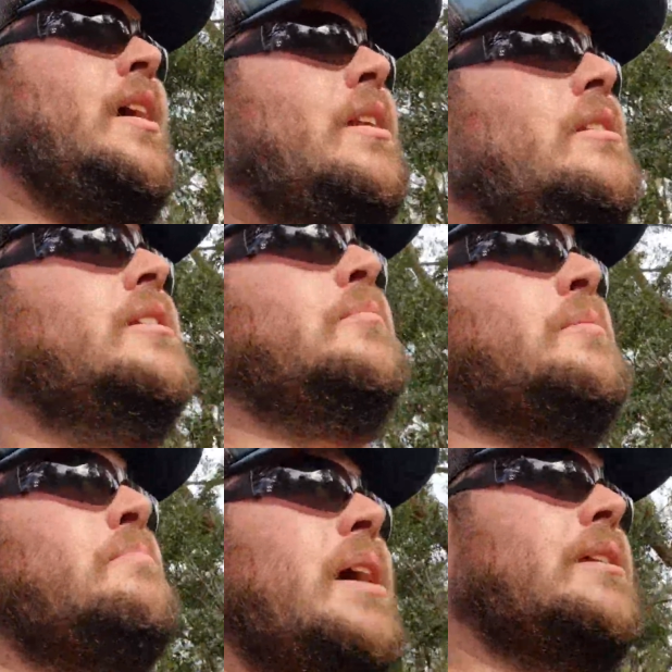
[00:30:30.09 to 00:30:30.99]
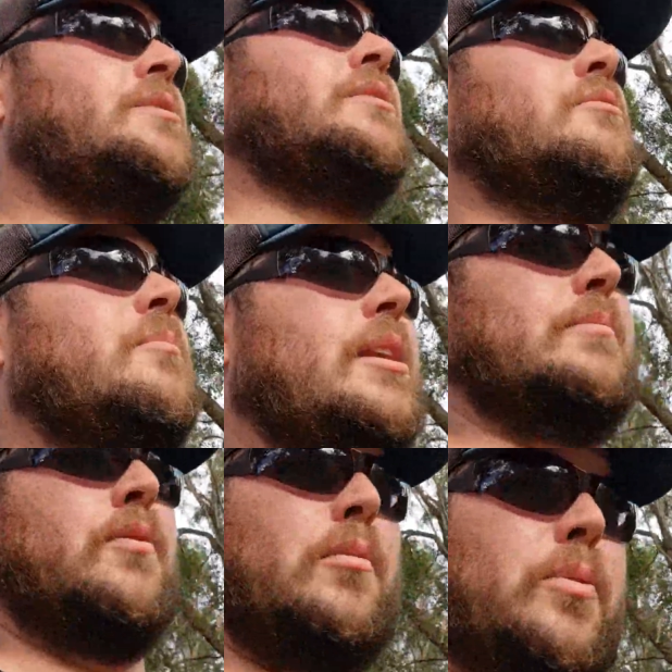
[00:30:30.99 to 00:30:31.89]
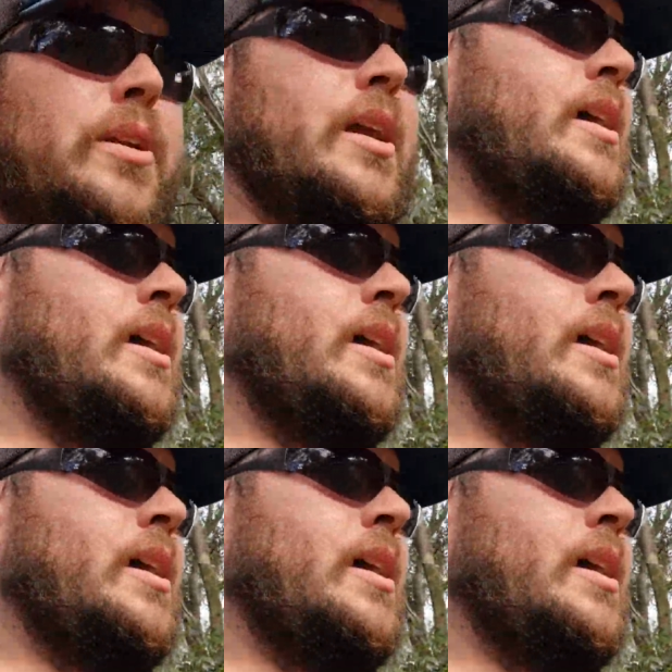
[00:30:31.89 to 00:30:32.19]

You need to be managing your money properly,